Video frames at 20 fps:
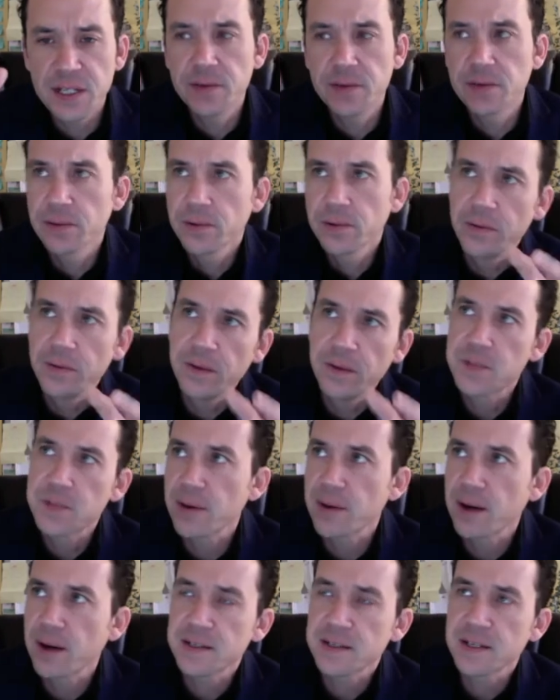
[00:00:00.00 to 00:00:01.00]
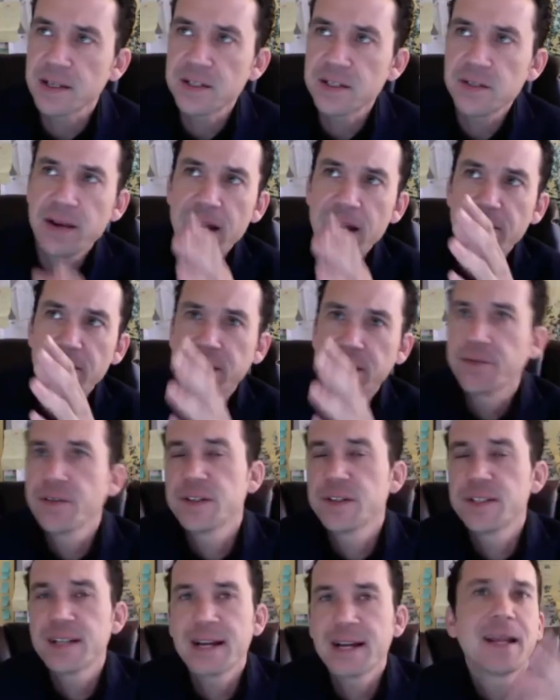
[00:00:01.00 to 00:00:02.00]
through this process, you have different
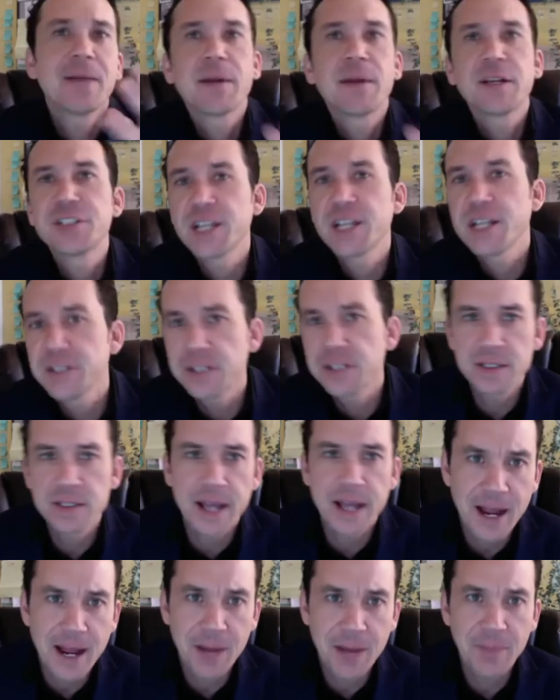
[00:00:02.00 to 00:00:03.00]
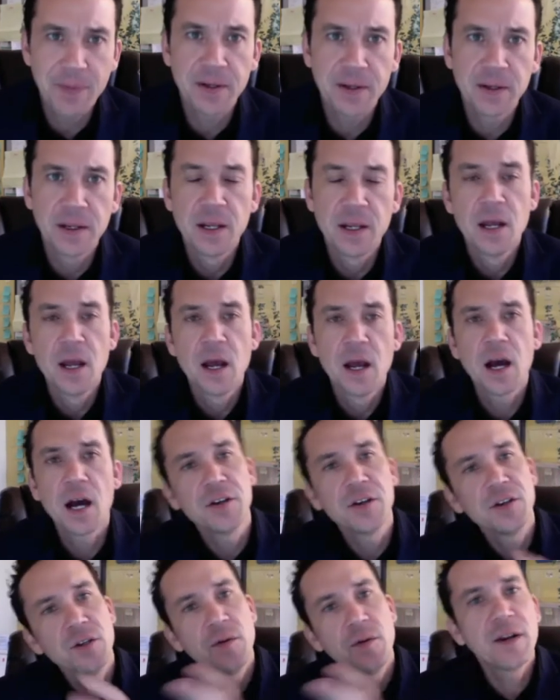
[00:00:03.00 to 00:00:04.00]
dynamic changes that happen.
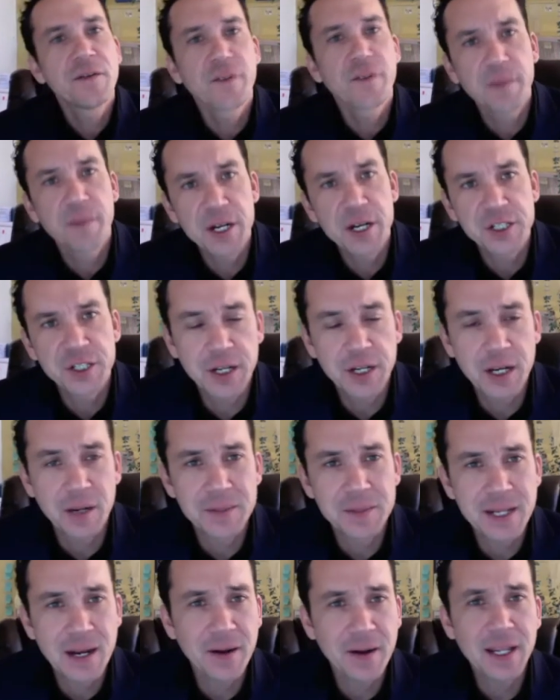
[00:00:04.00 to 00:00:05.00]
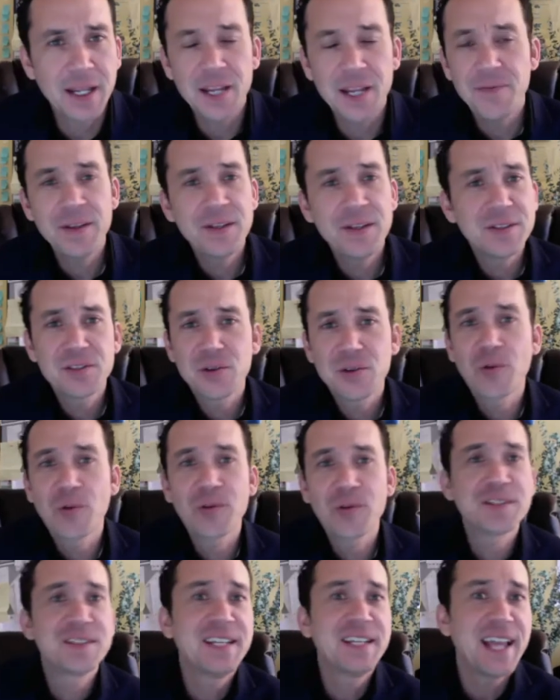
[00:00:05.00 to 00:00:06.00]
New information comes out even
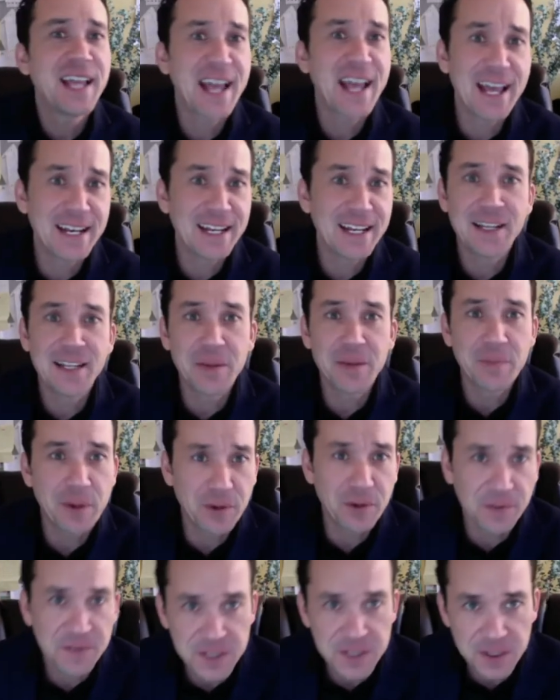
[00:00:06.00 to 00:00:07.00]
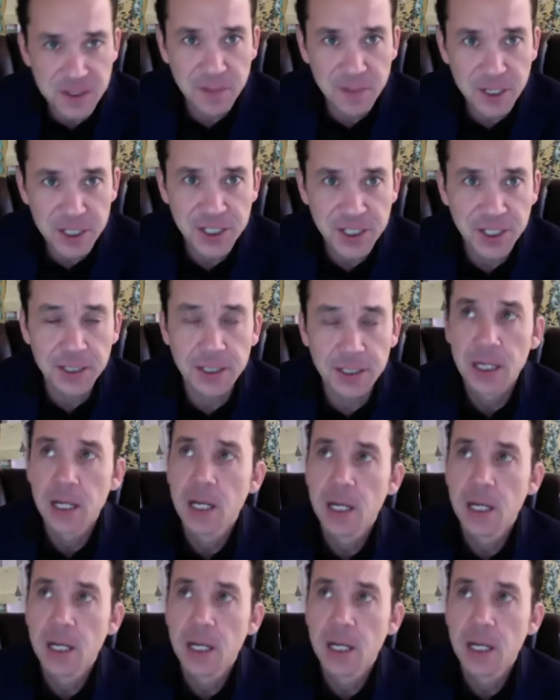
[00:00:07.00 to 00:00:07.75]
towards the end in the middle of submission.